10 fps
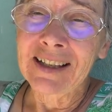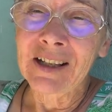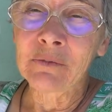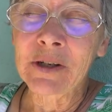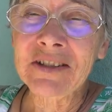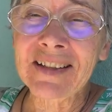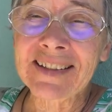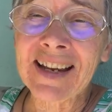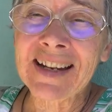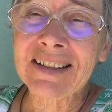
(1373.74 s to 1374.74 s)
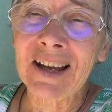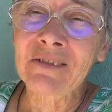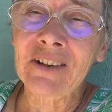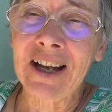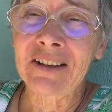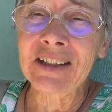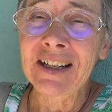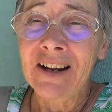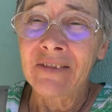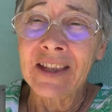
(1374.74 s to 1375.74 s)
in recent days, I've found
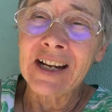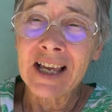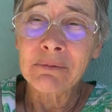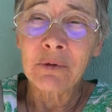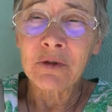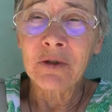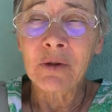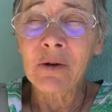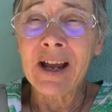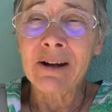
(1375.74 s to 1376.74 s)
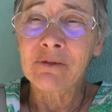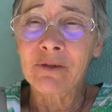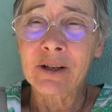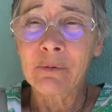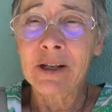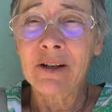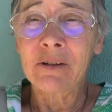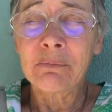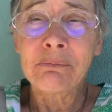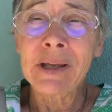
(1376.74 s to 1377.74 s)
that animals do have free
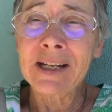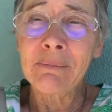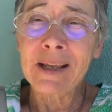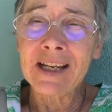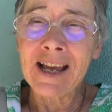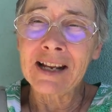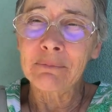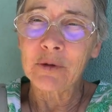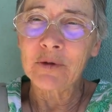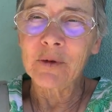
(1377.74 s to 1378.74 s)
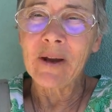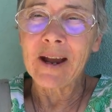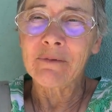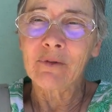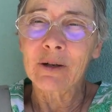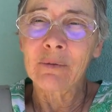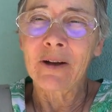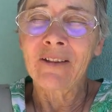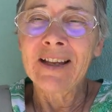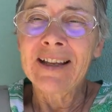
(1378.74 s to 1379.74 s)
will. Many, many animals do have free
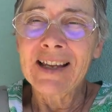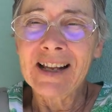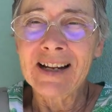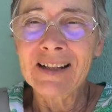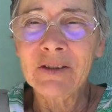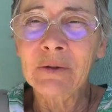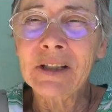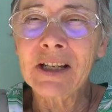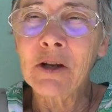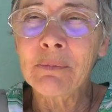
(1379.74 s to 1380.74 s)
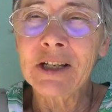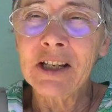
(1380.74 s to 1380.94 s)
will, and it's only human